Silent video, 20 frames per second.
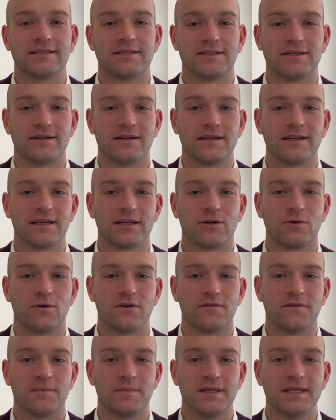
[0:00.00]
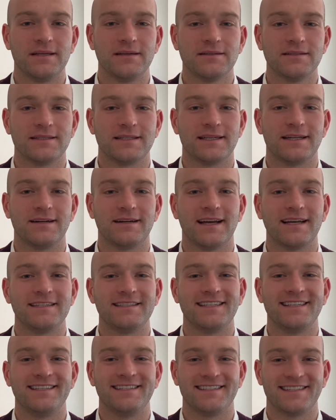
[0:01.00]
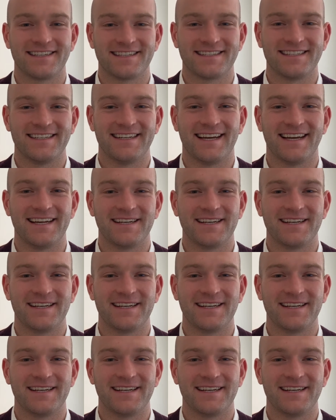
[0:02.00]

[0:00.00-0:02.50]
Circuit Court of Appeals in the year 1969.